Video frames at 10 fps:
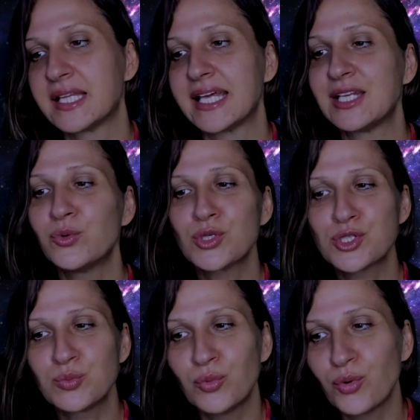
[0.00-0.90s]
It
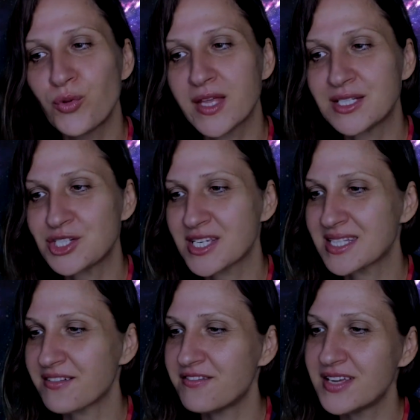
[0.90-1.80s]
was more than just
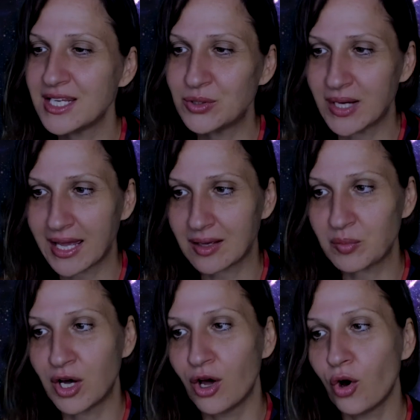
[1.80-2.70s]
a video game
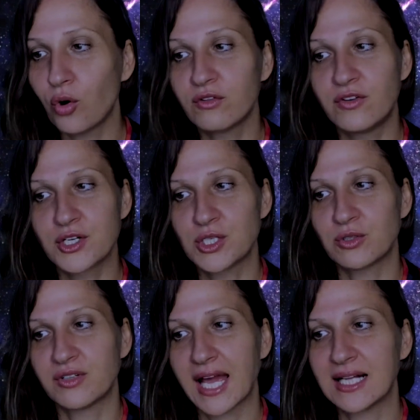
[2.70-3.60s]
or virtual
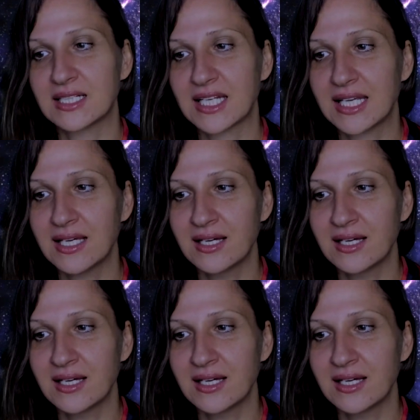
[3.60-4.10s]
reality.